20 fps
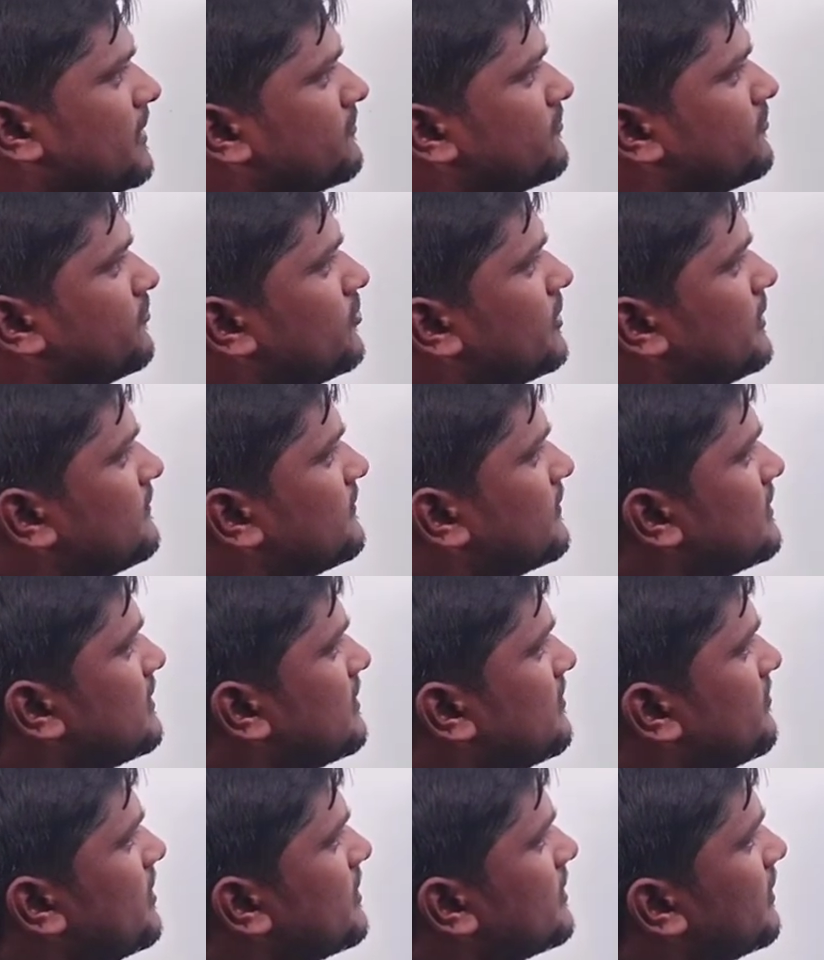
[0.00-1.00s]
plus 4 is
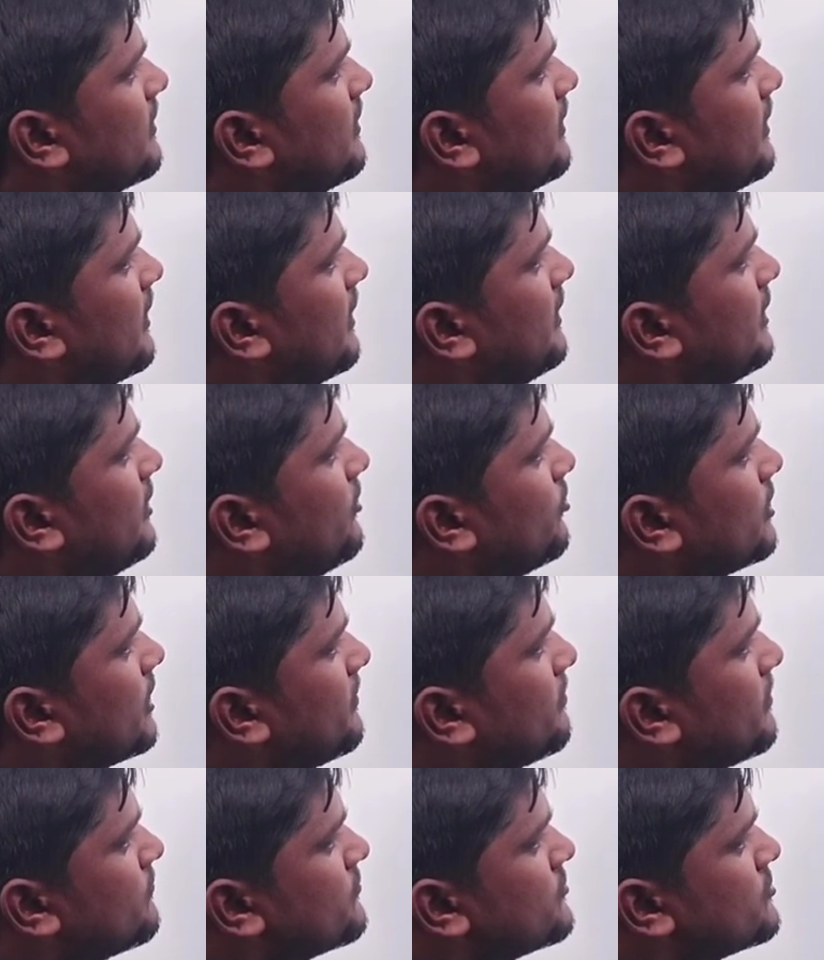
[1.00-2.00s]
nothing but a nido
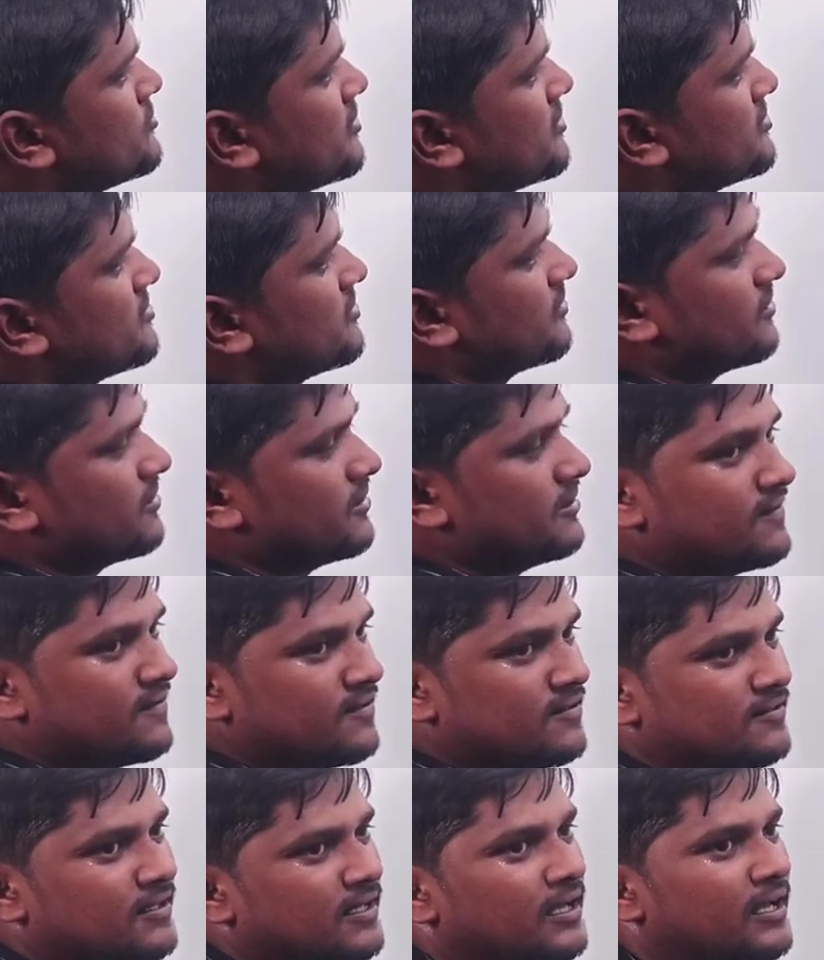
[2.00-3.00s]
type of structure.
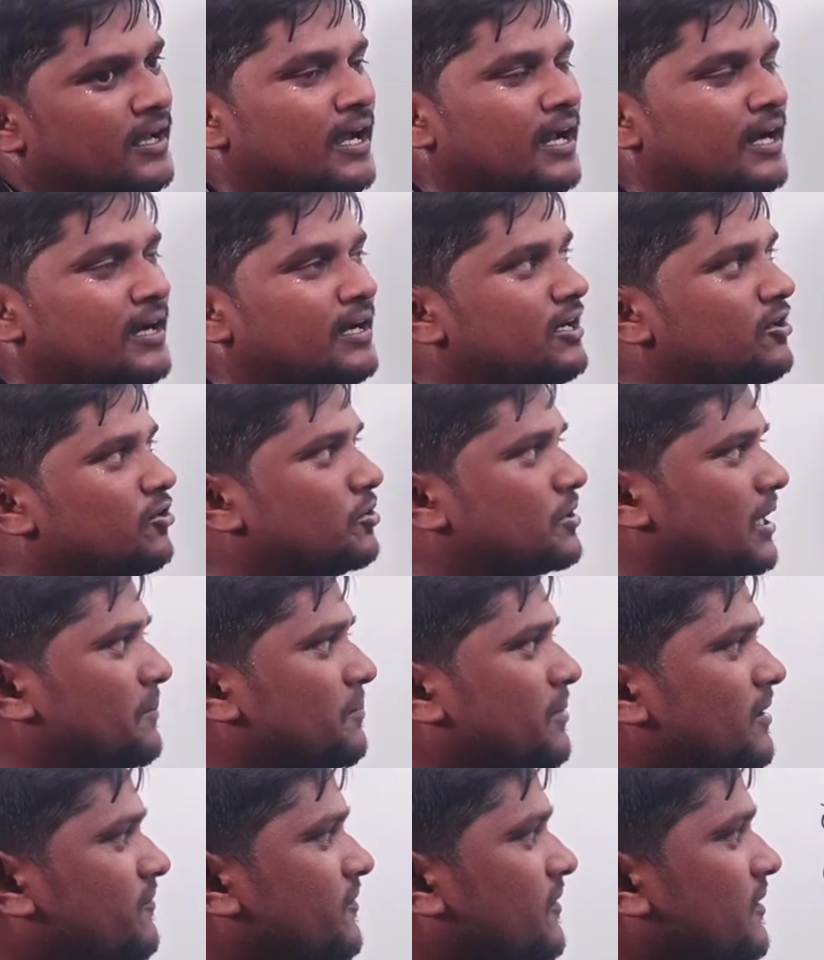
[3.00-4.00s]
This is the nido
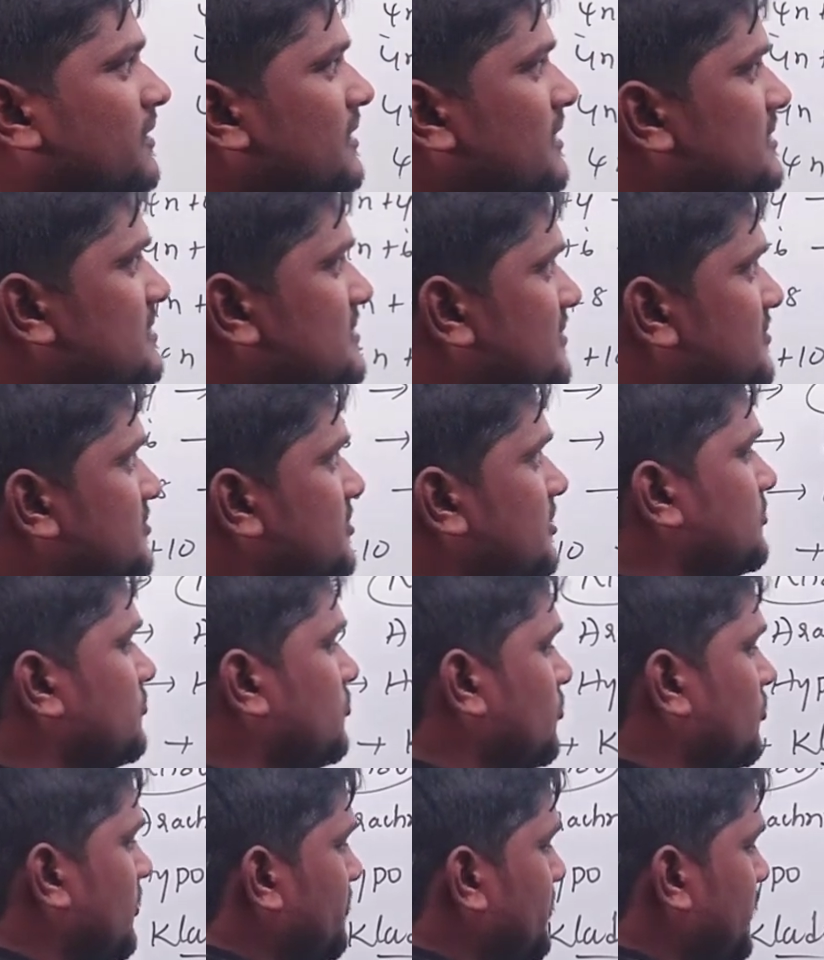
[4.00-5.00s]
type of structure.
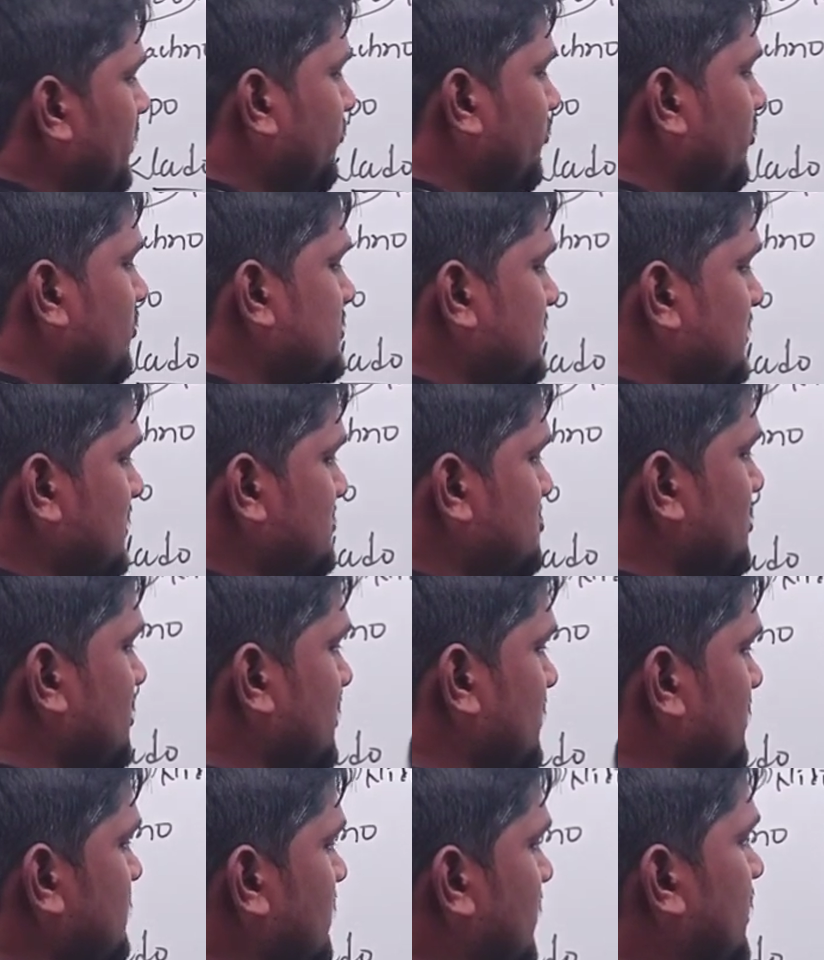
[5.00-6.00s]
So the P4 structure
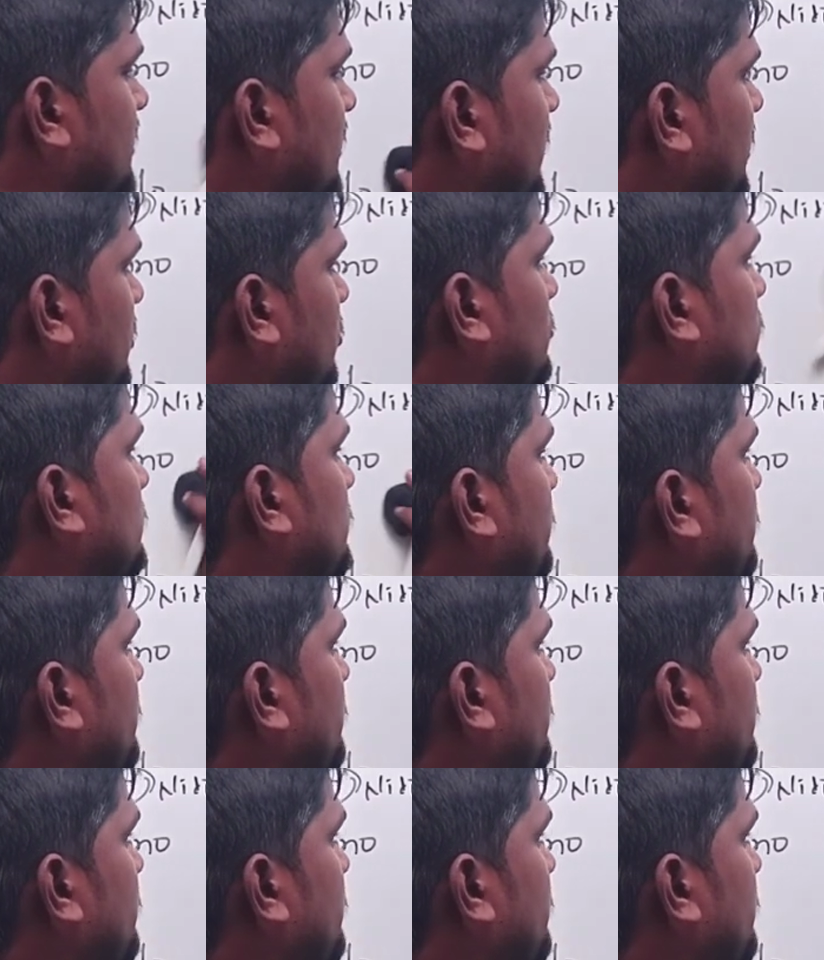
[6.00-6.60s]
is nido.